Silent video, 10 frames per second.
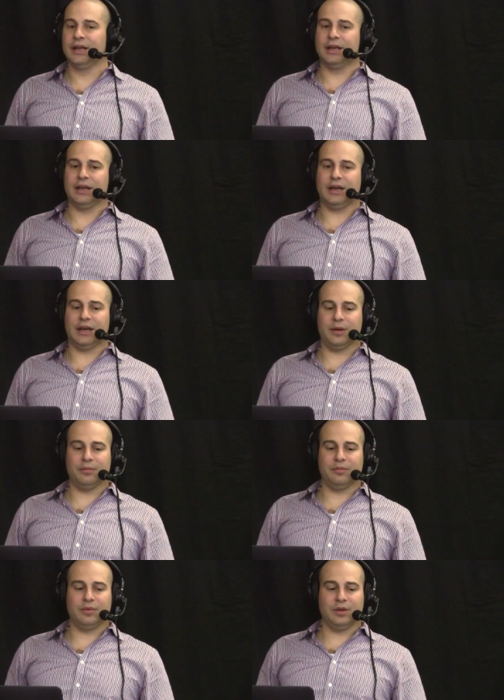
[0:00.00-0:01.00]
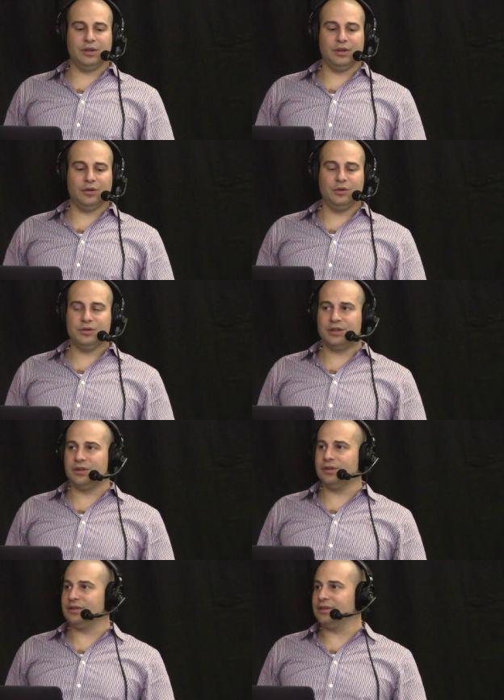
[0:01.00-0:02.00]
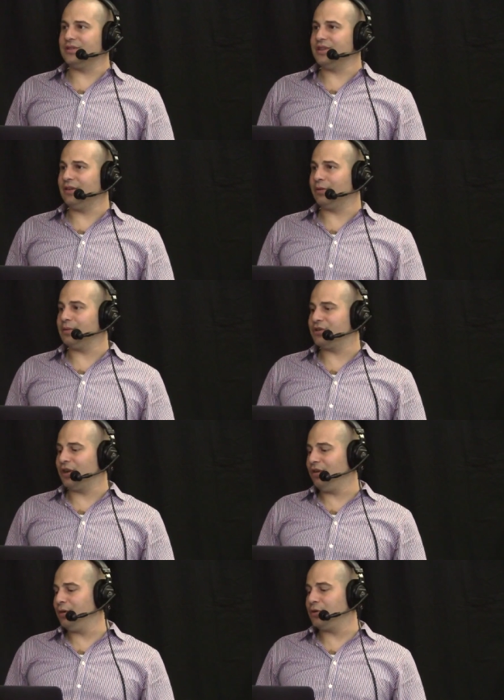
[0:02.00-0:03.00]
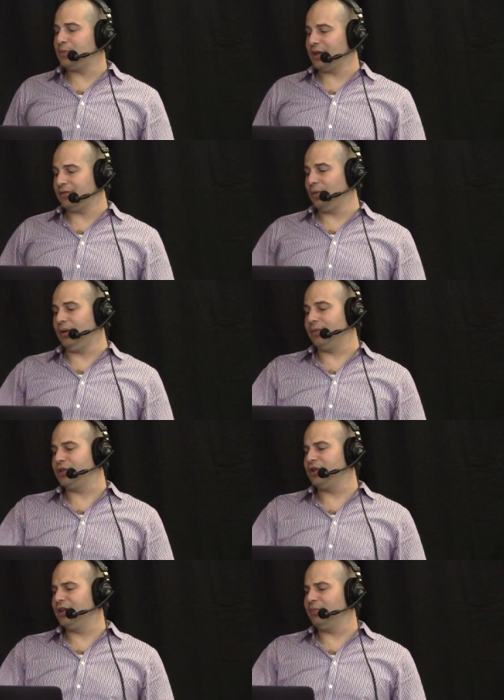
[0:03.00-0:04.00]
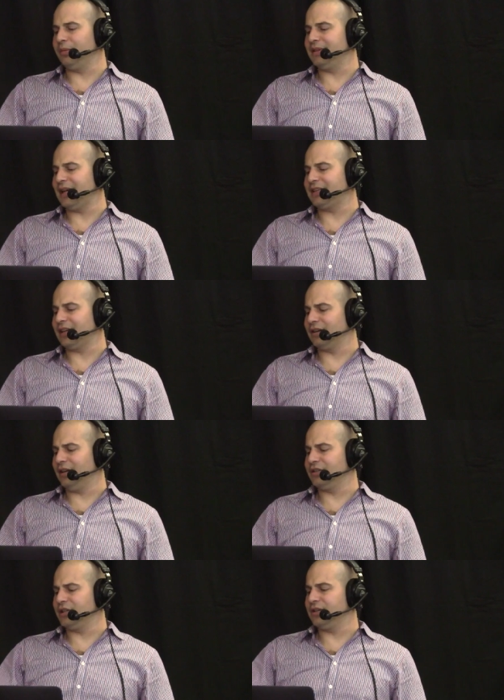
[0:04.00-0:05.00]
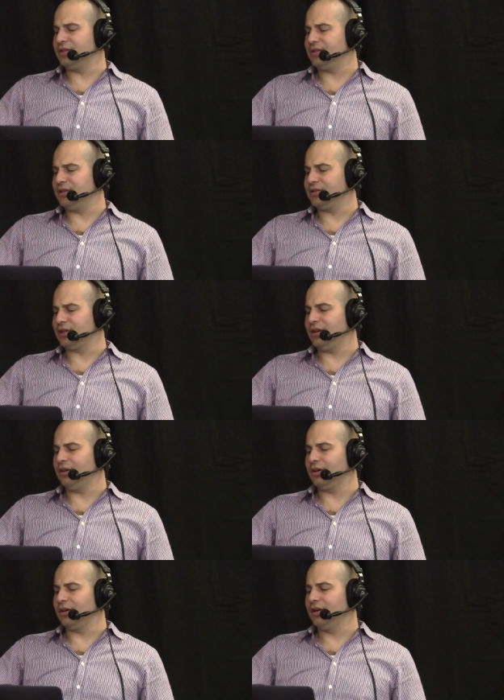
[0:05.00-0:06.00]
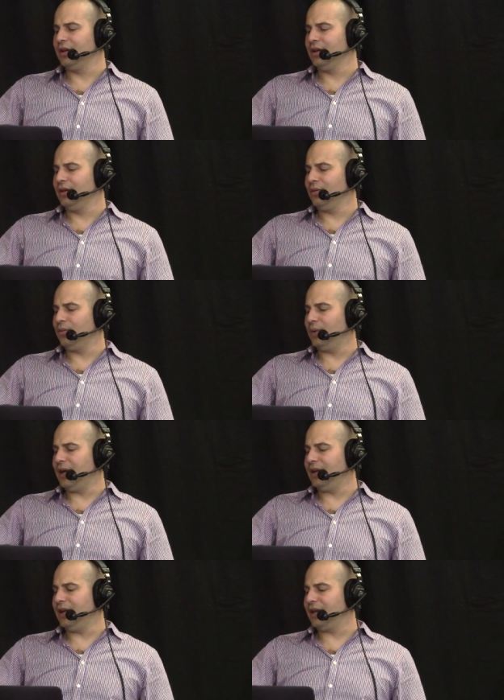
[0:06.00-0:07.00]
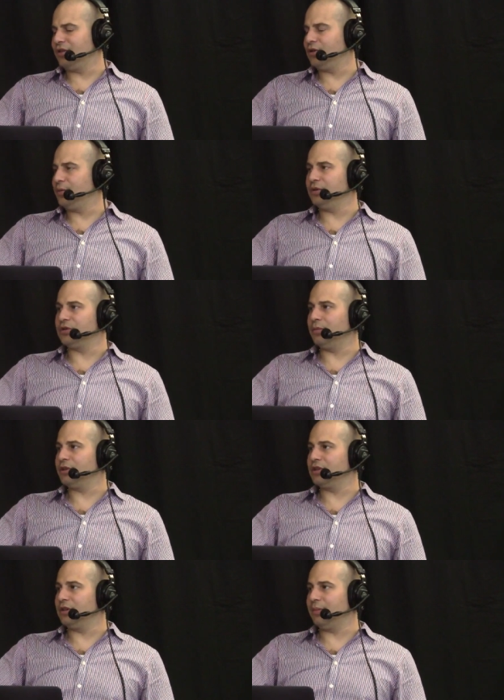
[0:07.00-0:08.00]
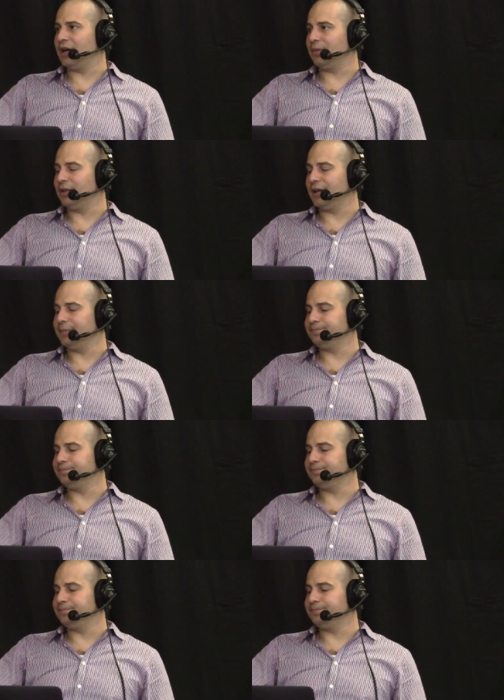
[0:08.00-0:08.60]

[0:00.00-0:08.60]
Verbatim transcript: um, you, who's to, to say from a security perspective, well, we shouldn't implement that technology because it's insecure? when it contributes so much to the bottom line?